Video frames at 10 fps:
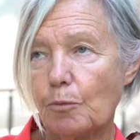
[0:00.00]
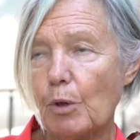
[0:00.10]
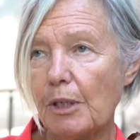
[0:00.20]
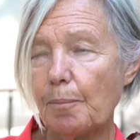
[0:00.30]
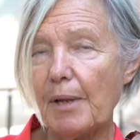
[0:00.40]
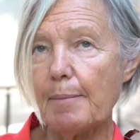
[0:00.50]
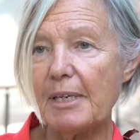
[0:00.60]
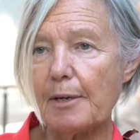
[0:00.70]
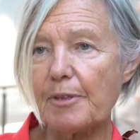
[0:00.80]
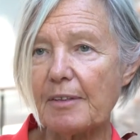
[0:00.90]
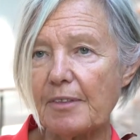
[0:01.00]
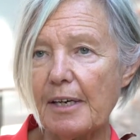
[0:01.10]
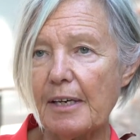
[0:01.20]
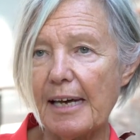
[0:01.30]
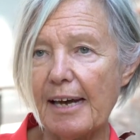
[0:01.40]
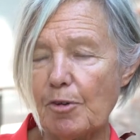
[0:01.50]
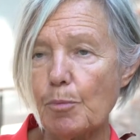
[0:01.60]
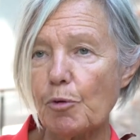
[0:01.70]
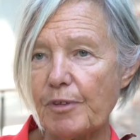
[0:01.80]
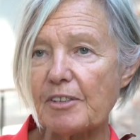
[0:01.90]
Well, I mean, I think the Henry
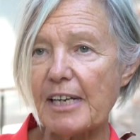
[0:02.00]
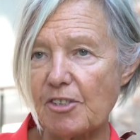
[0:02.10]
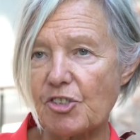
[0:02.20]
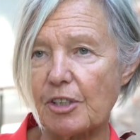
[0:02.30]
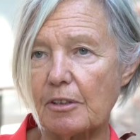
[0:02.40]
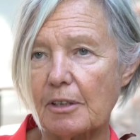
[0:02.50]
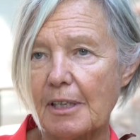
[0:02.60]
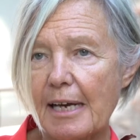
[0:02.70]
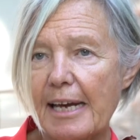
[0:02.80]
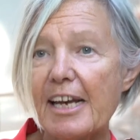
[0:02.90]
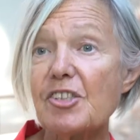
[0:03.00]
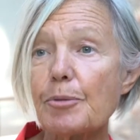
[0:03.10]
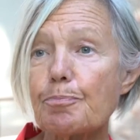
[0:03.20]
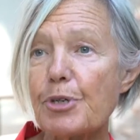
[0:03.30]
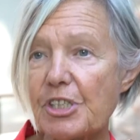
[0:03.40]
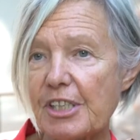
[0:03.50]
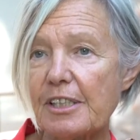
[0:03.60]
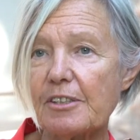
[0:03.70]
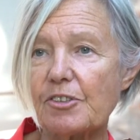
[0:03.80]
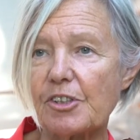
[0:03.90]
Moore Foundation is a
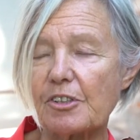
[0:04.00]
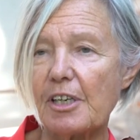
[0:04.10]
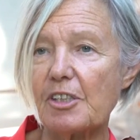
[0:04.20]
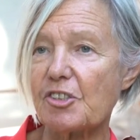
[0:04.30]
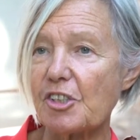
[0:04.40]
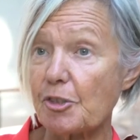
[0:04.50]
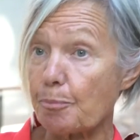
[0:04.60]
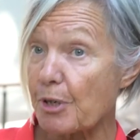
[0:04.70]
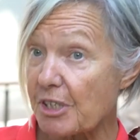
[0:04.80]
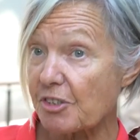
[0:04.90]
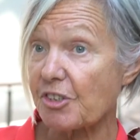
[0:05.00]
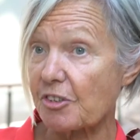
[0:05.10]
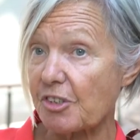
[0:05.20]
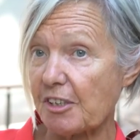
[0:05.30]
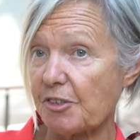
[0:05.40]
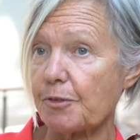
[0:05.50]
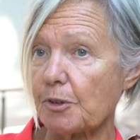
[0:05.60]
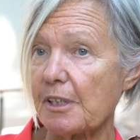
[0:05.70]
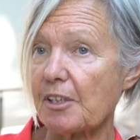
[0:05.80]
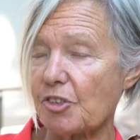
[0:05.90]
pretty is, is a pretty
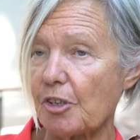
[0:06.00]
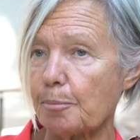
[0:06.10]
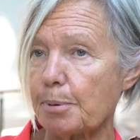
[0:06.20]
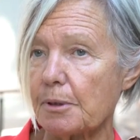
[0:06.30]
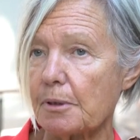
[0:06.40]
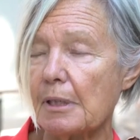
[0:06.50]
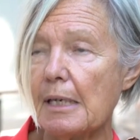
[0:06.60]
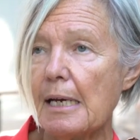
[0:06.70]
successful example,